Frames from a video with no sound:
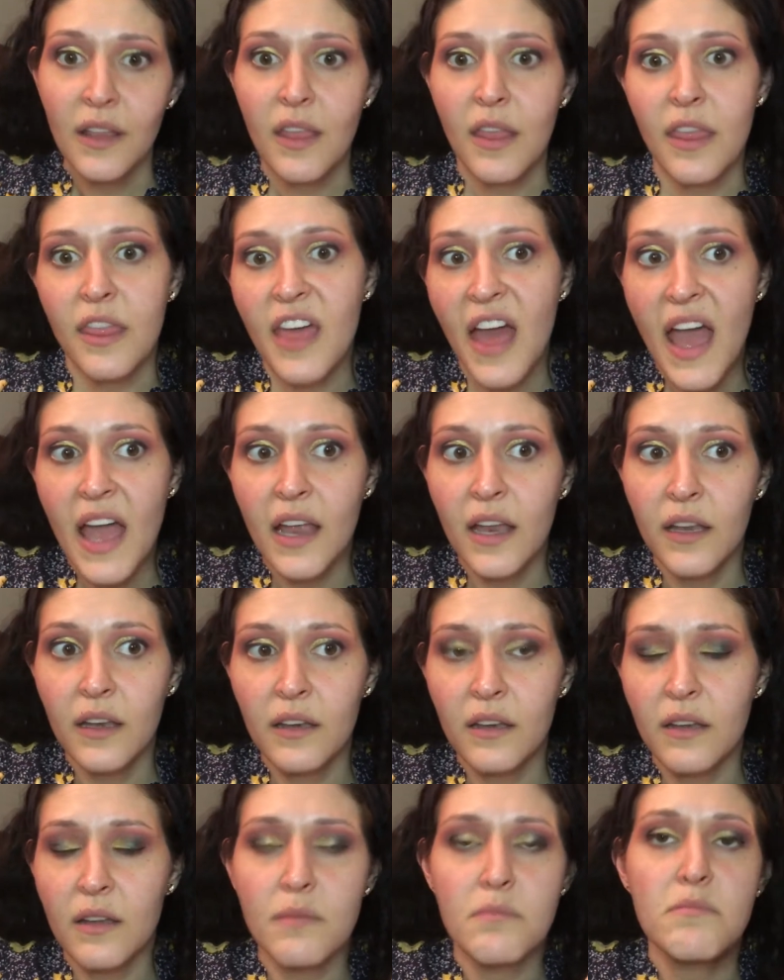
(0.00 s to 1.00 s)

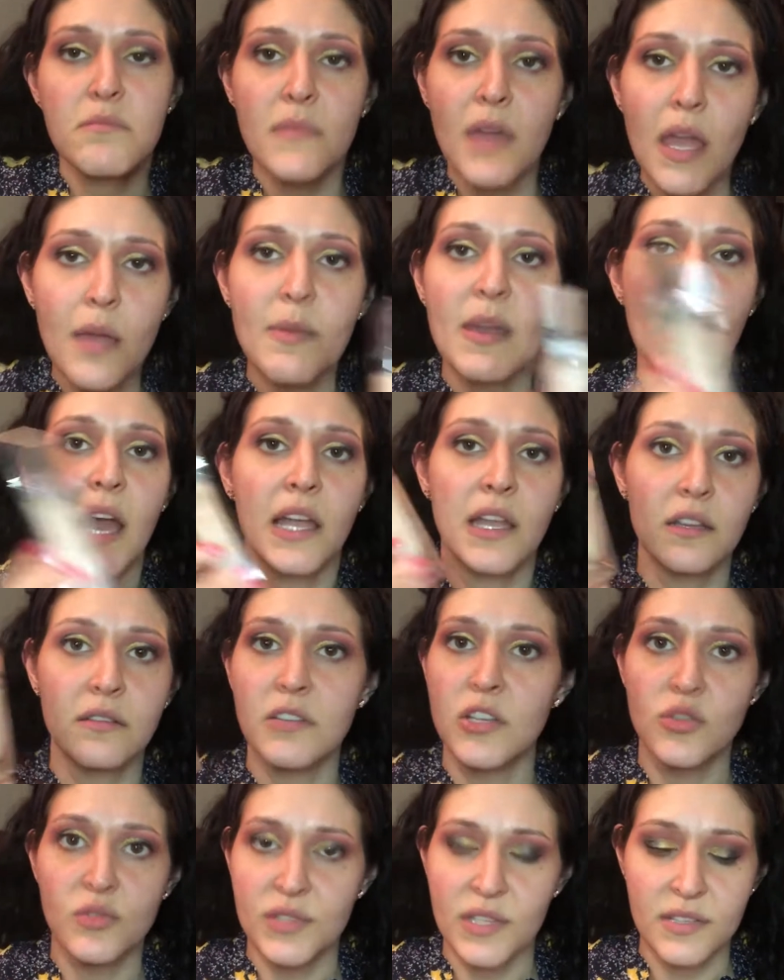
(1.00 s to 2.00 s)
then maybe I
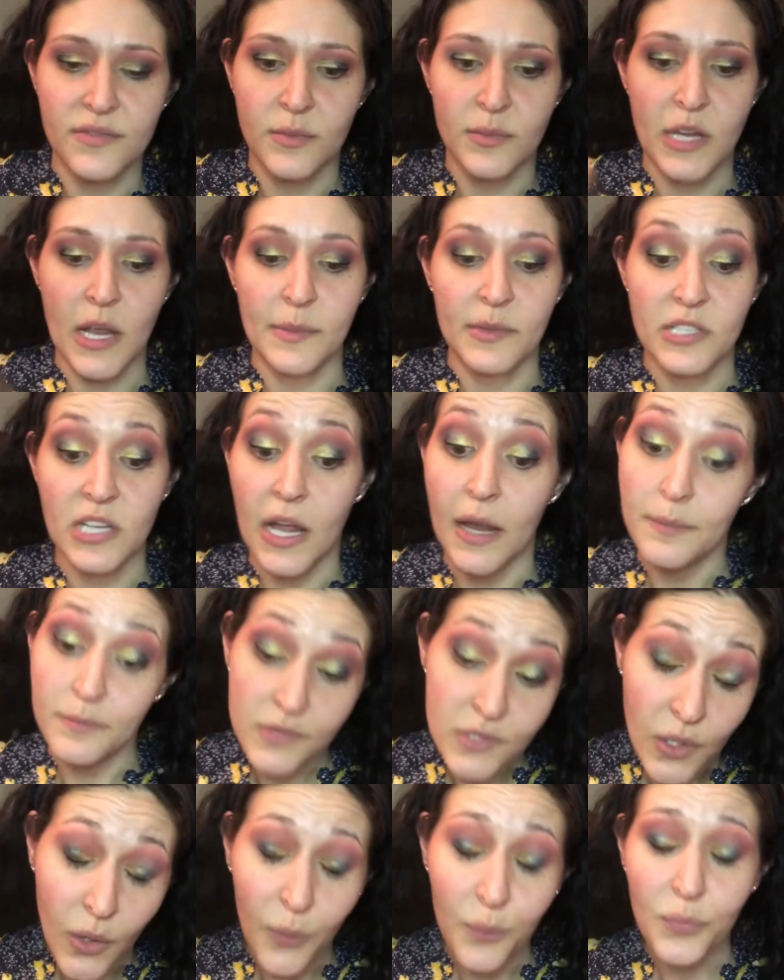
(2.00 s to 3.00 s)
can use this from time to time.
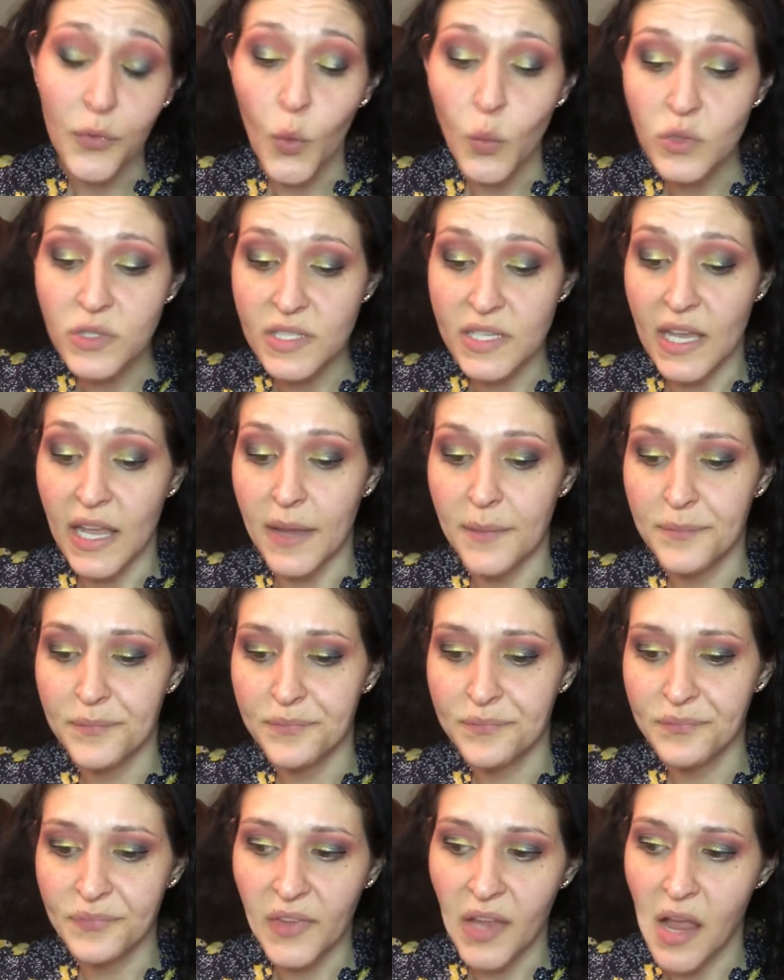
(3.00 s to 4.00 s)
So we'll see.
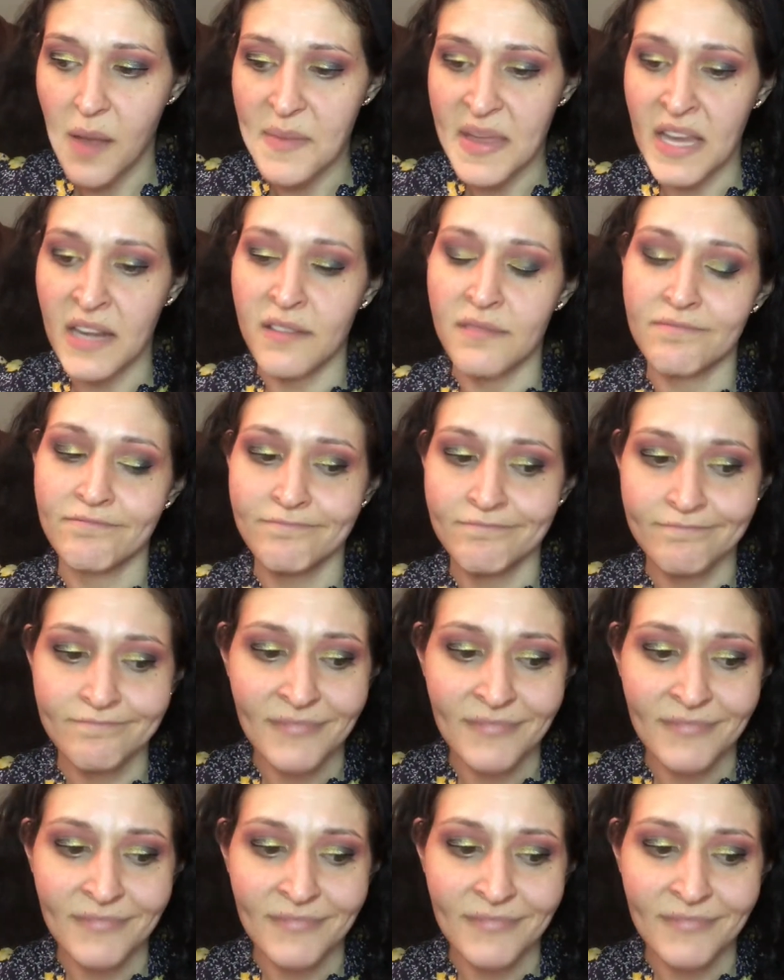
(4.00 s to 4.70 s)
I mean,